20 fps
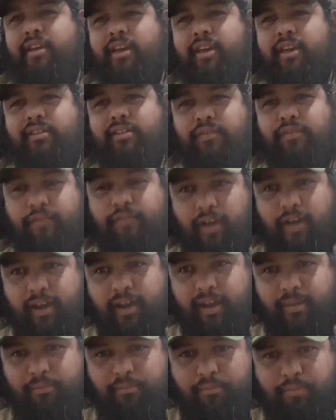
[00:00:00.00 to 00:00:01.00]
is
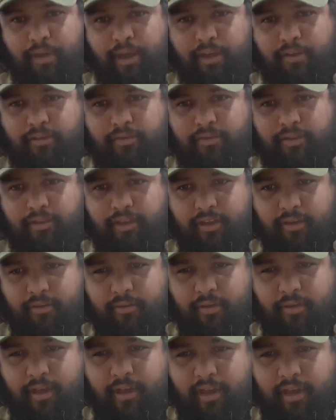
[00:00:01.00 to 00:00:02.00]
fucking better than
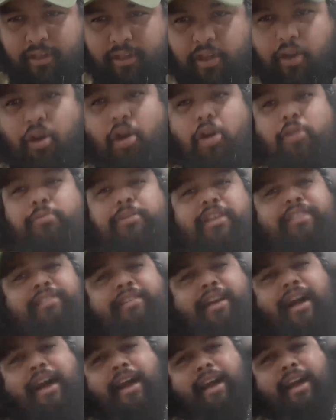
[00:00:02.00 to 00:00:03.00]
you. The
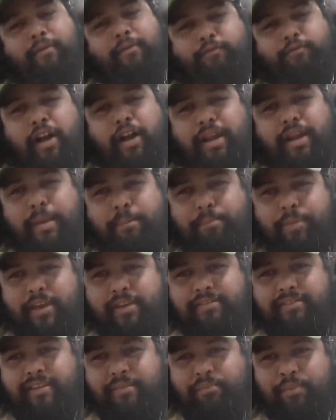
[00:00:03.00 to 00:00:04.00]
homeless guy on fucking
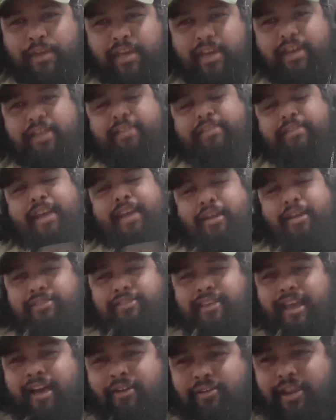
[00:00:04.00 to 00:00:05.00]
PCP in
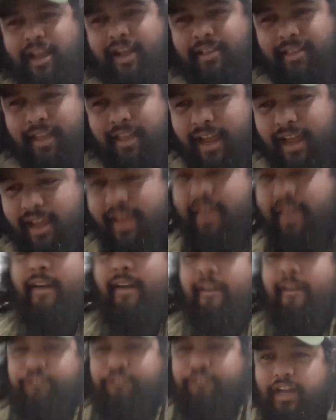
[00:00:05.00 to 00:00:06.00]
downtown LA,
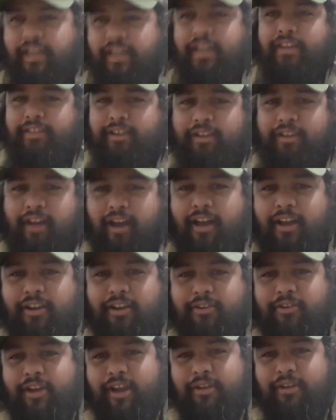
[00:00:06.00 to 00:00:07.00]
fucking the
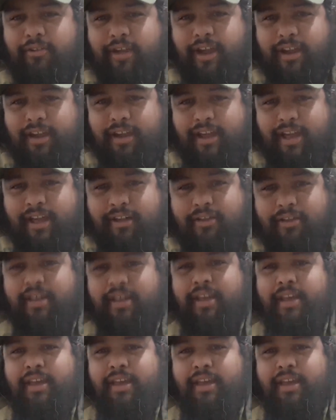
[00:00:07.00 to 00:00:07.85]
concrete right now,